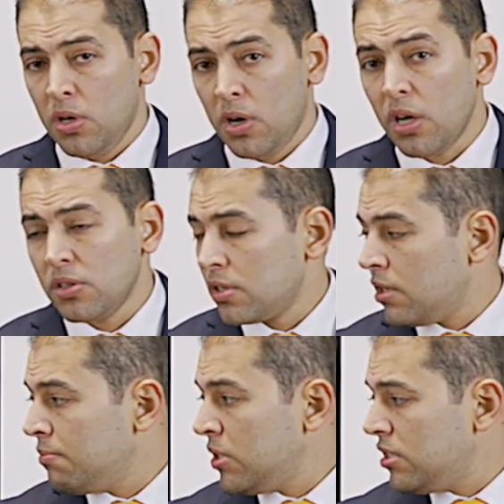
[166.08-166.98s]
other
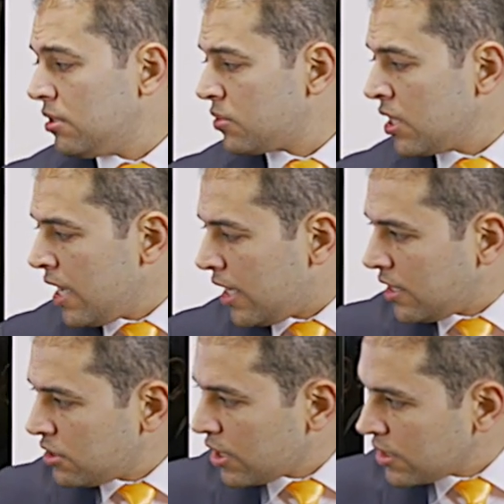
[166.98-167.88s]
mediums. And
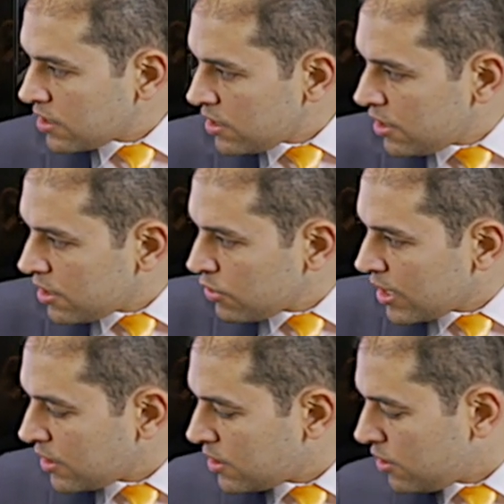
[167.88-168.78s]
as you can see here, we
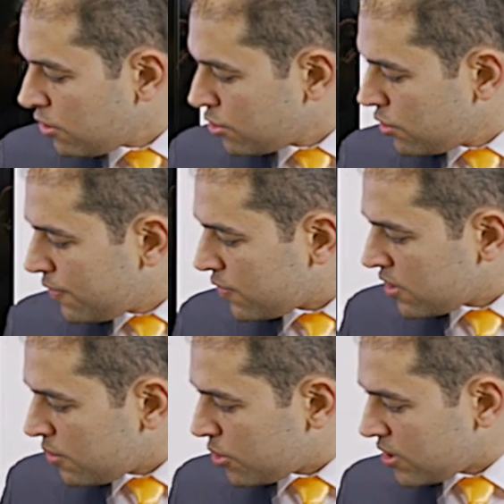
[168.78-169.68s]
can see also different
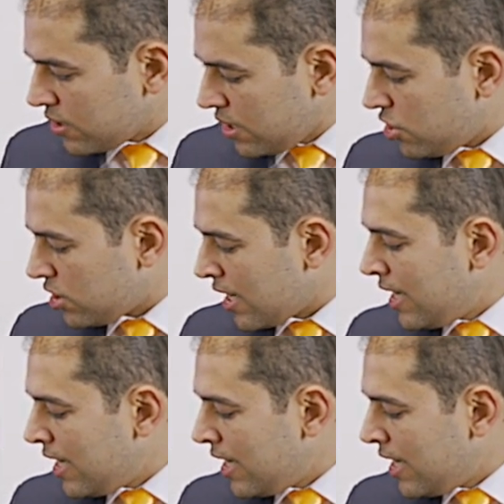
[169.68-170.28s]
representation.